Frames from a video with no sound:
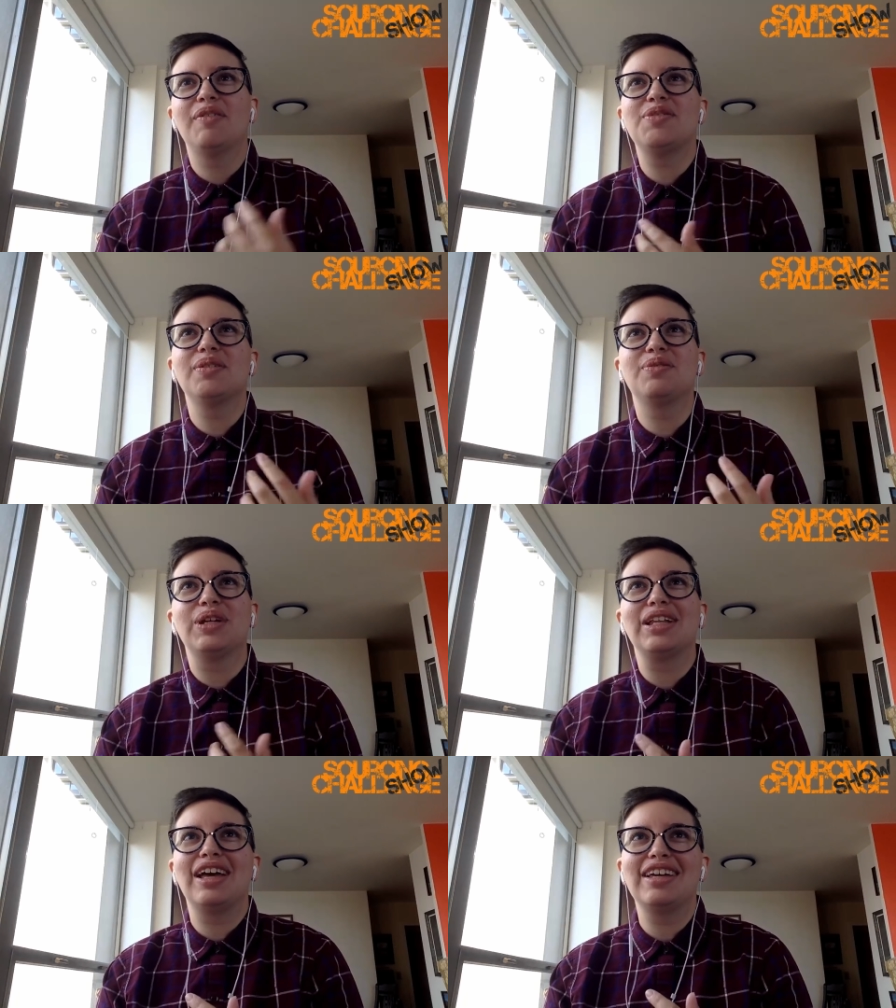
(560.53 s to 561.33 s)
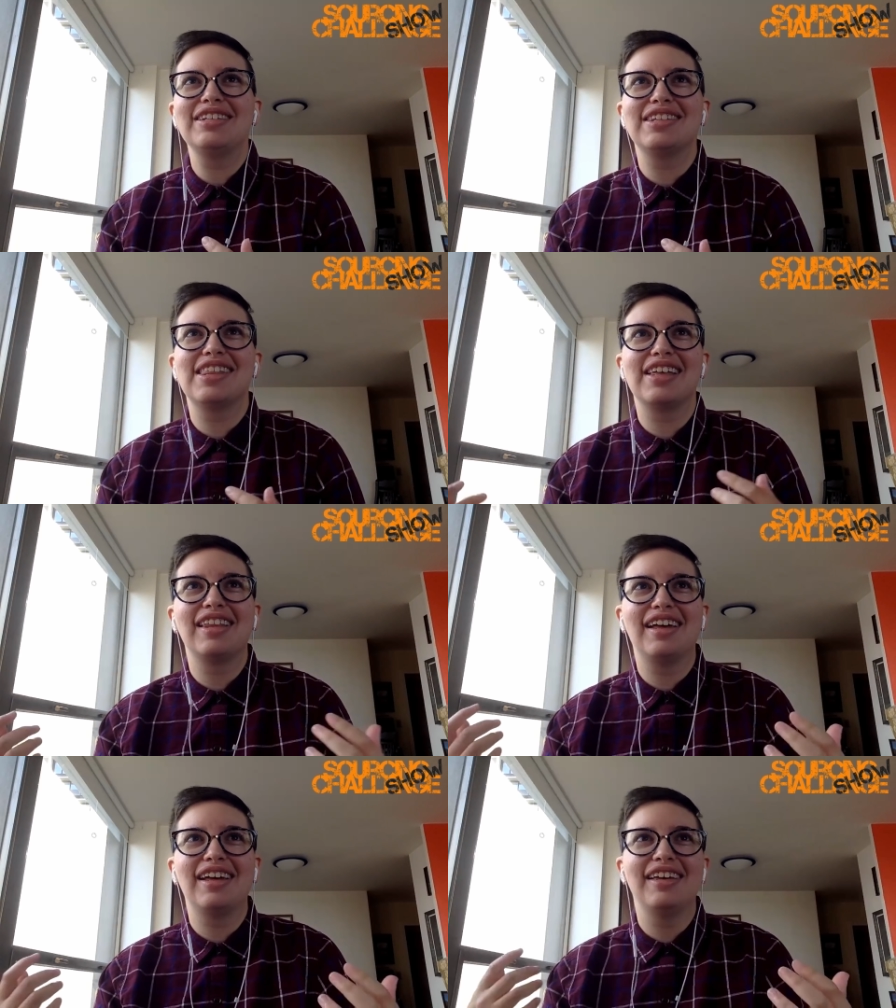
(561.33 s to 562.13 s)
But we sort of
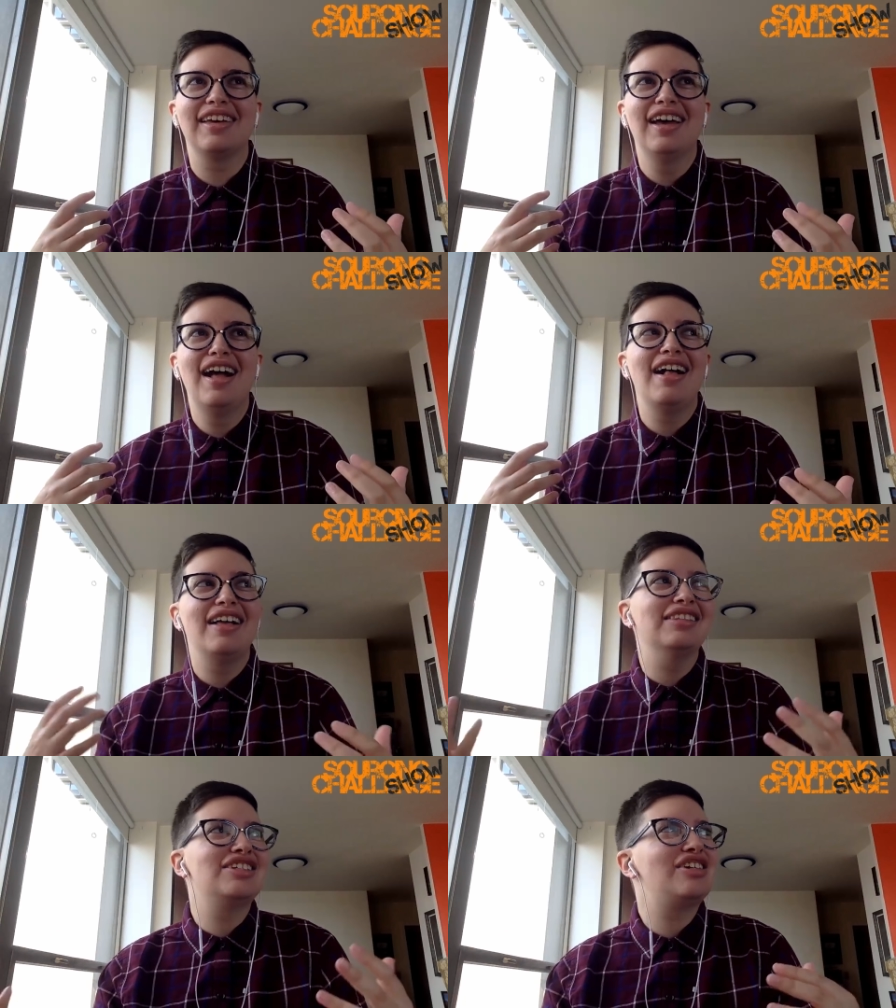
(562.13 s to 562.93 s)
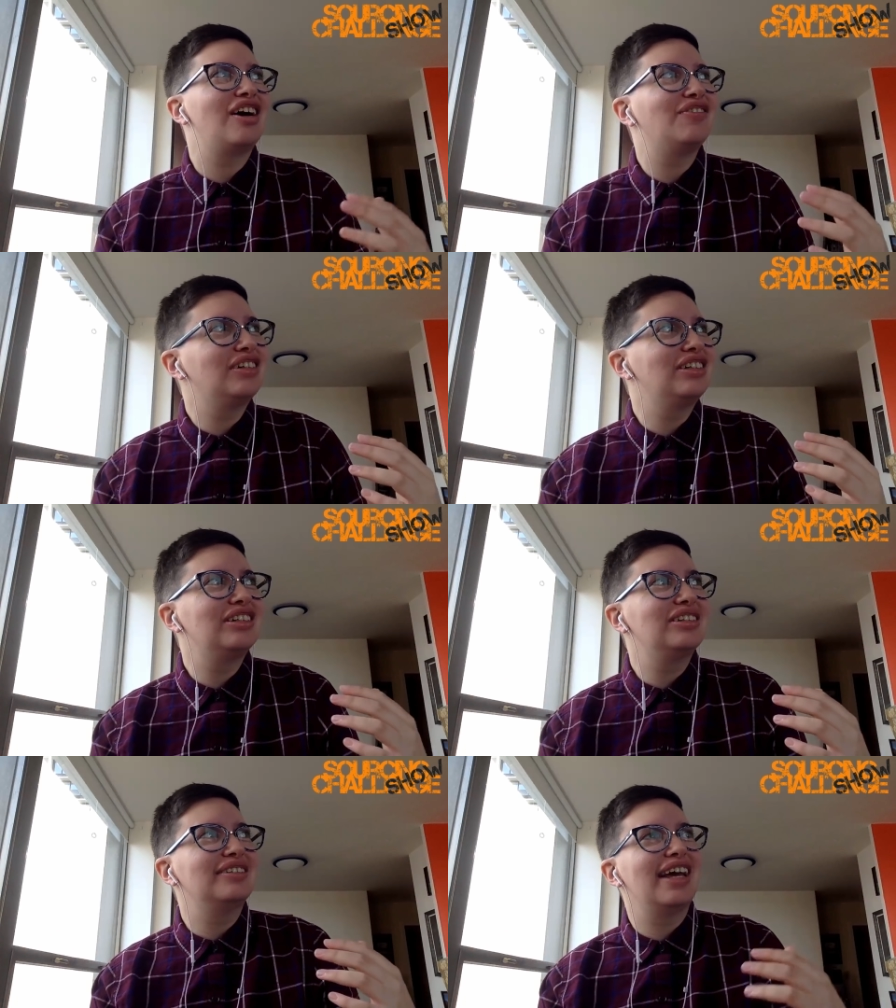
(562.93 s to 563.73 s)
realized that like in the
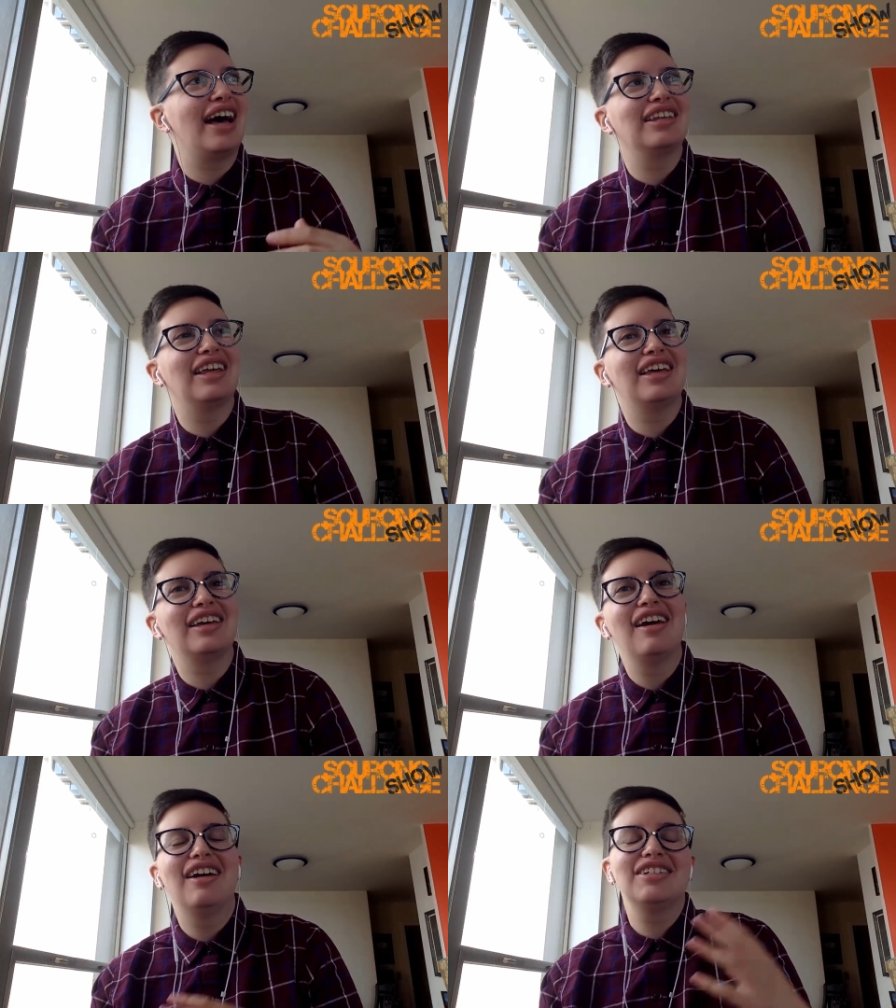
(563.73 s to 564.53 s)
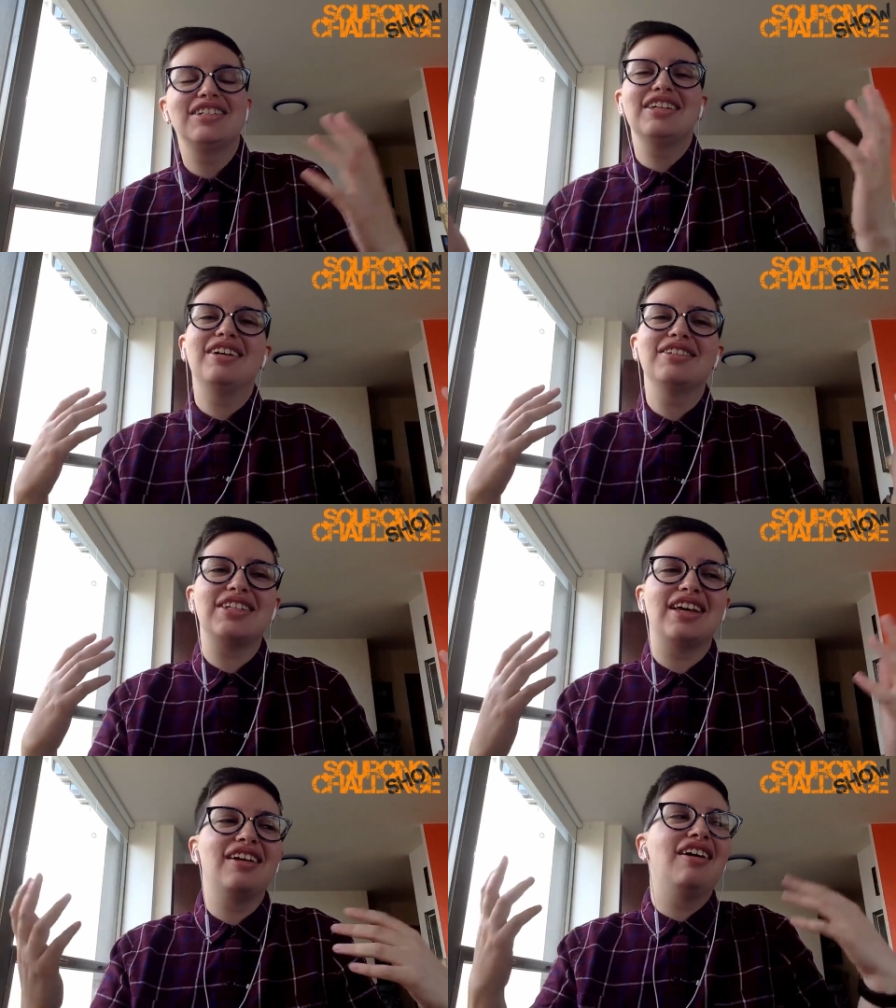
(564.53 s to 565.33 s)
shuffle, we had like our
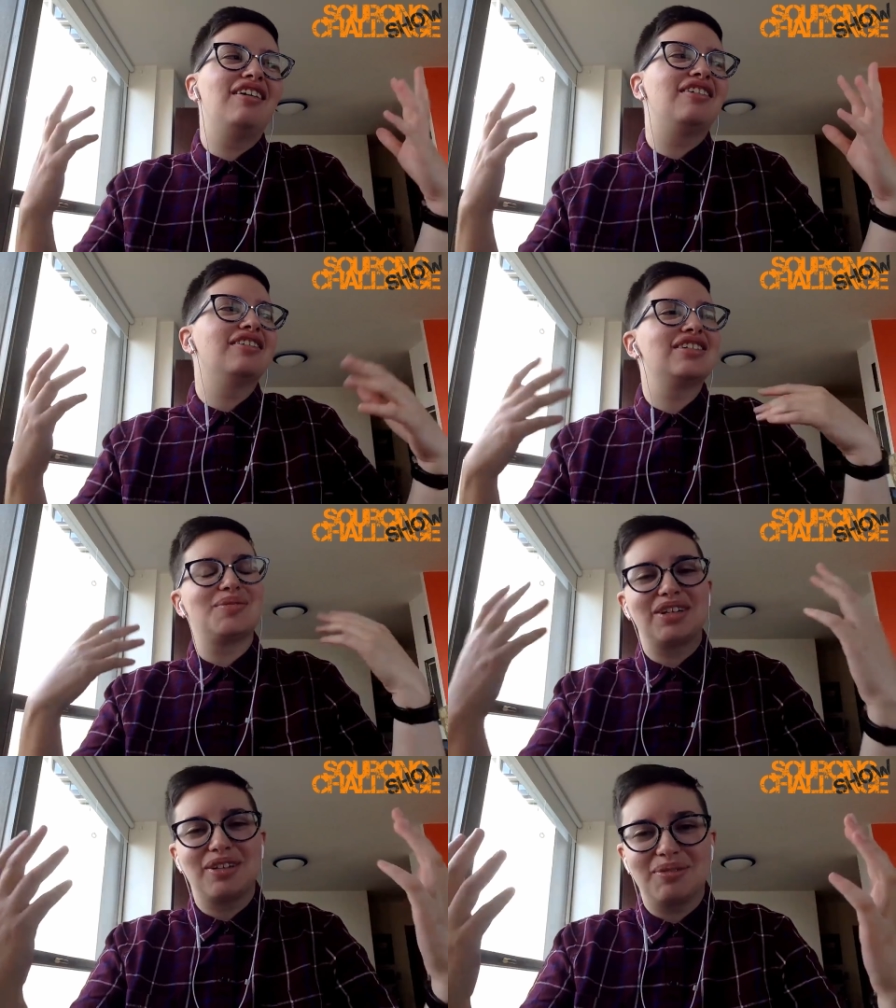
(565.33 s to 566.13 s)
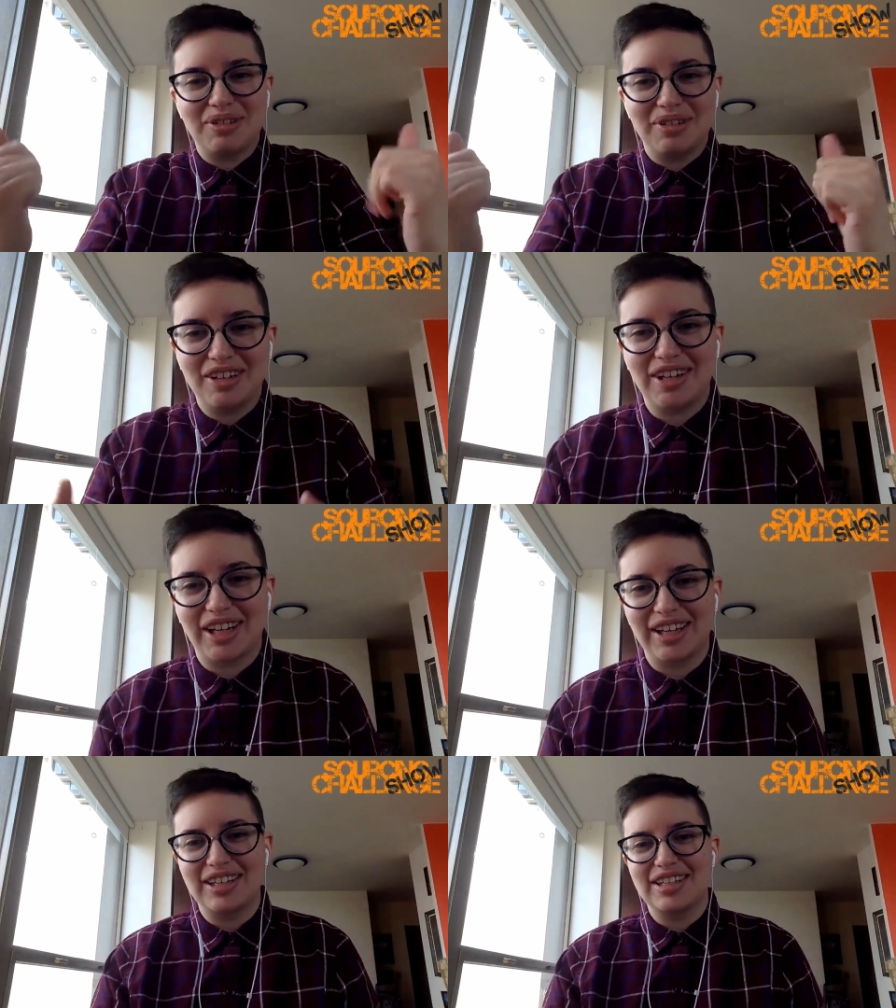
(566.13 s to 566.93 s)
CEO said, oh, this is what a good
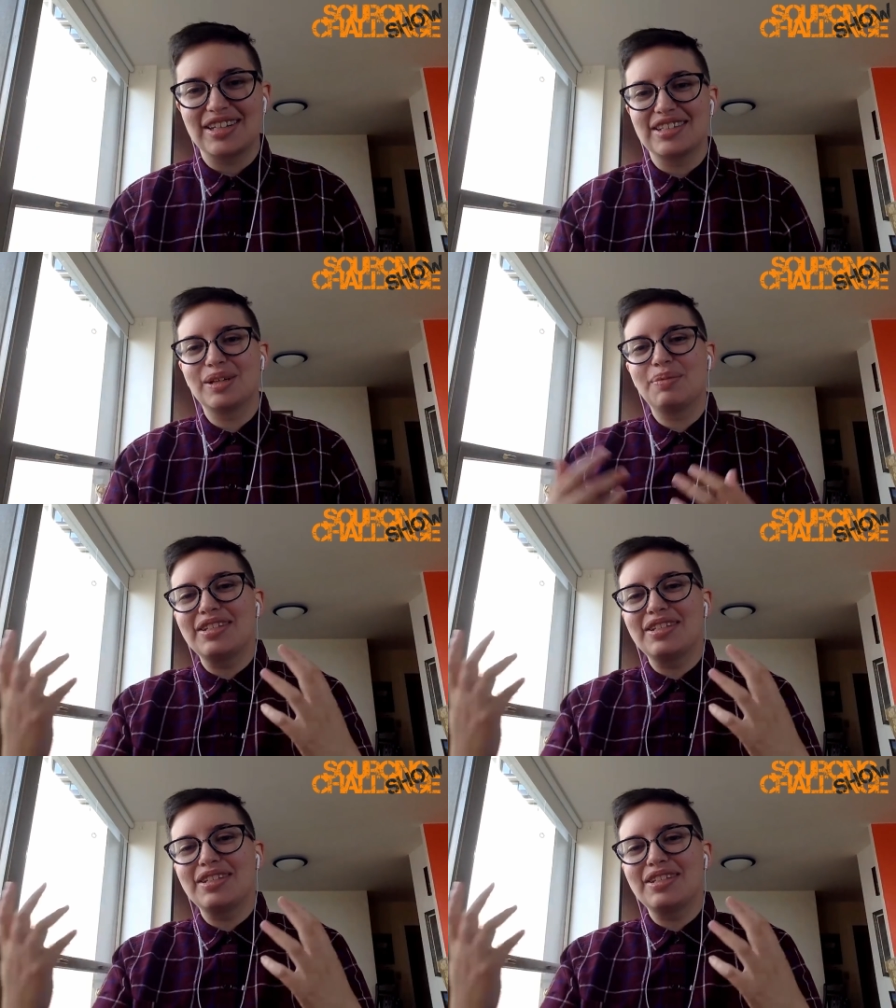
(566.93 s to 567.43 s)
recruiter is.